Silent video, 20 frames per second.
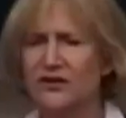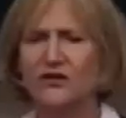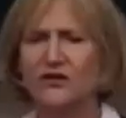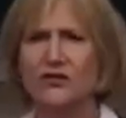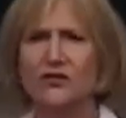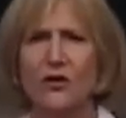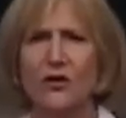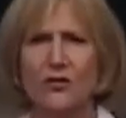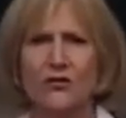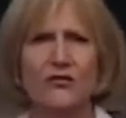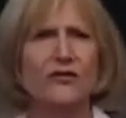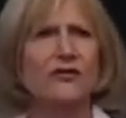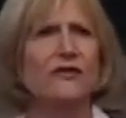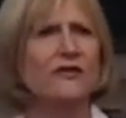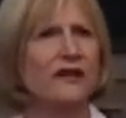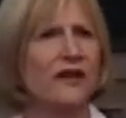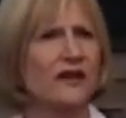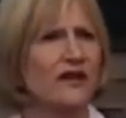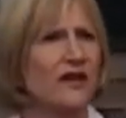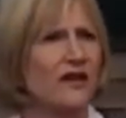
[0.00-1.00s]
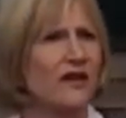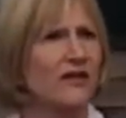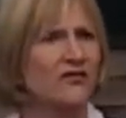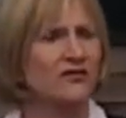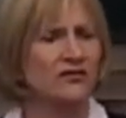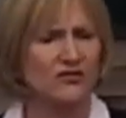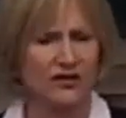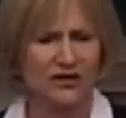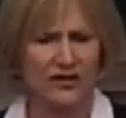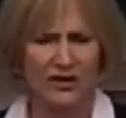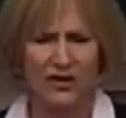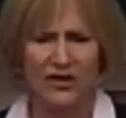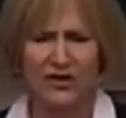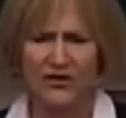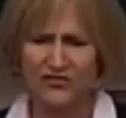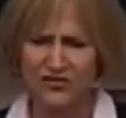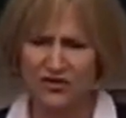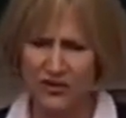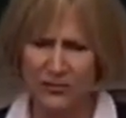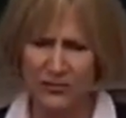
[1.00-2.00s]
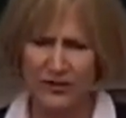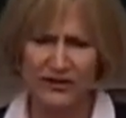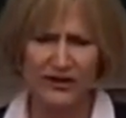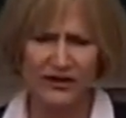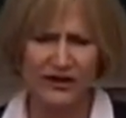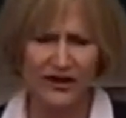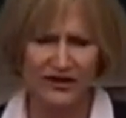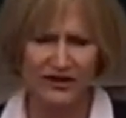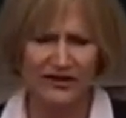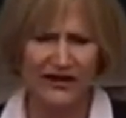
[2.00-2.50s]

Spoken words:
continued over the decades, jumping